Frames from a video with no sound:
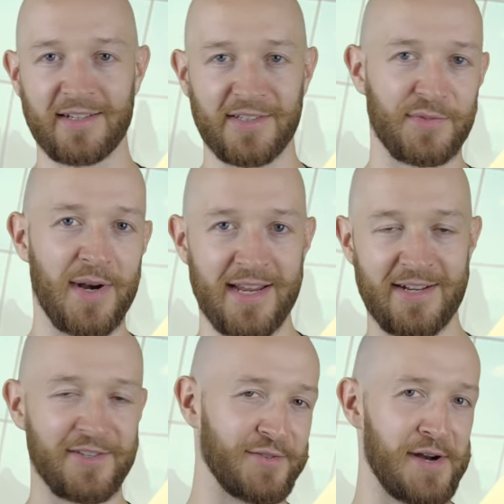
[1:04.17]
and it's sweaty and
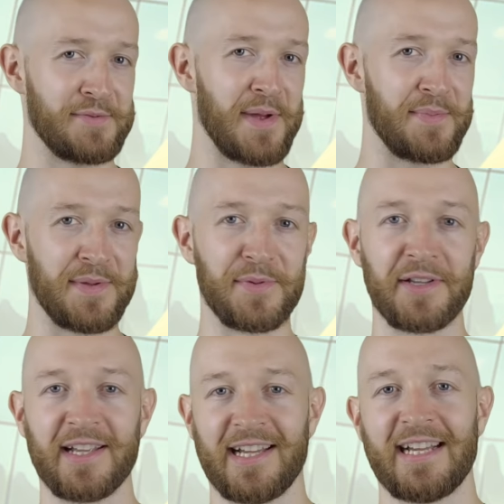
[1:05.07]
you're surrounded by
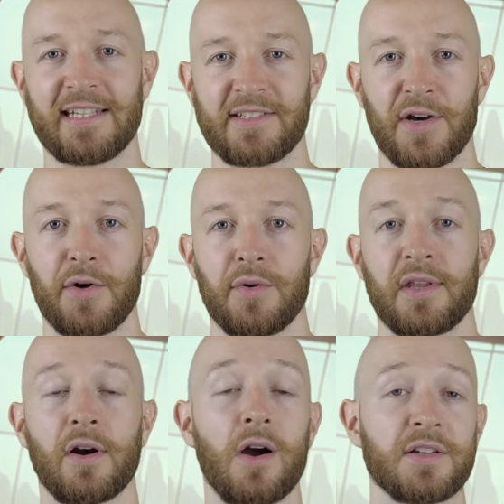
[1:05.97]
people. So
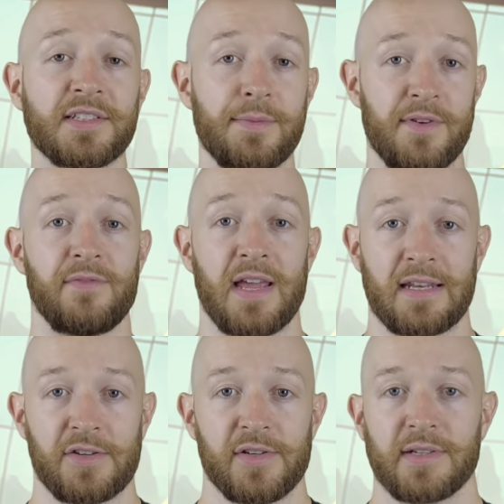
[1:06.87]
there are some
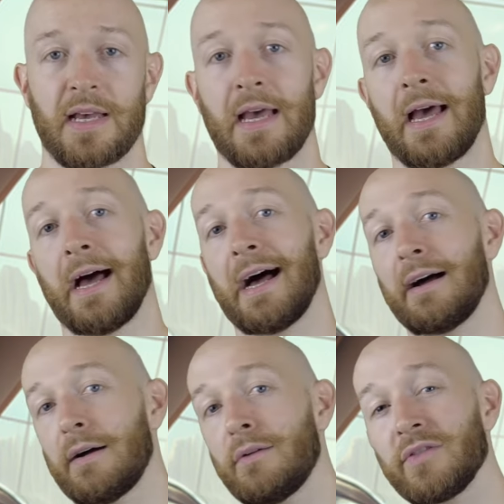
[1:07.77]
advantages.
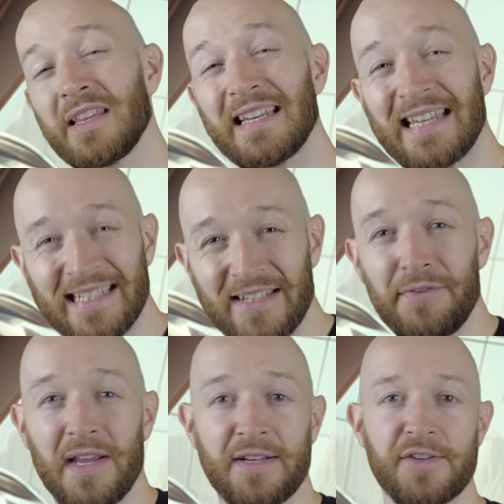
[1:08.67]
However, the
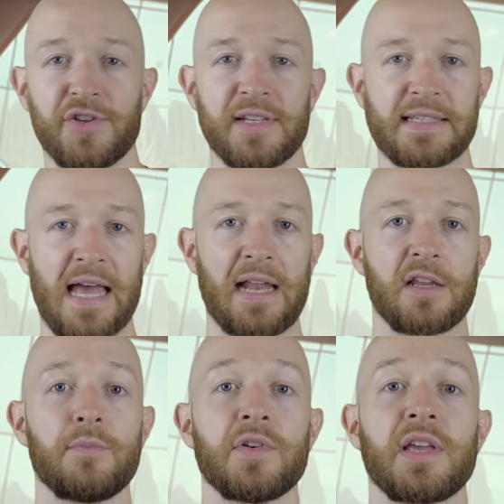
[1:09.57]
disadvantage is that
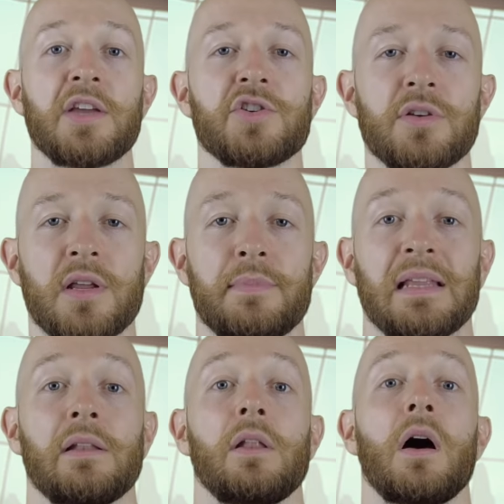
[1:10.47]
communication can be
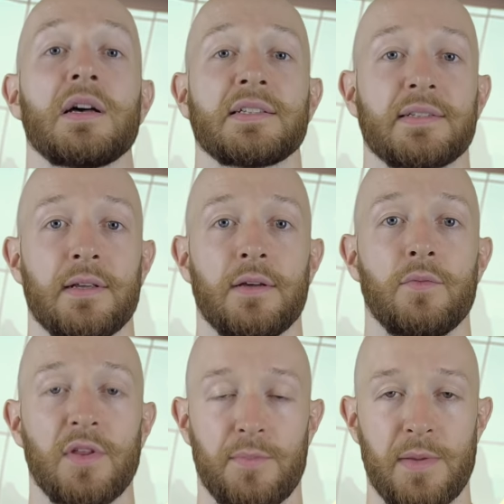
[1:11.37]
lost
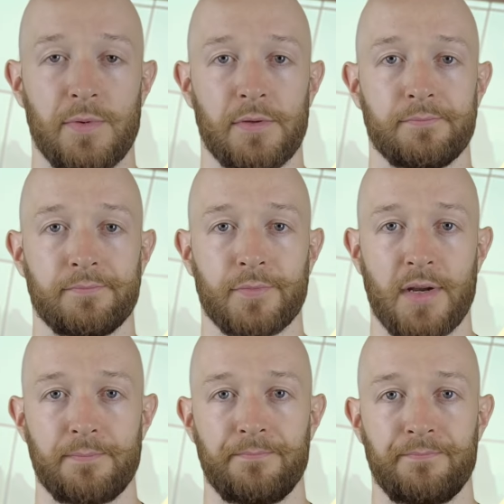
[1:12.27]
with people, right?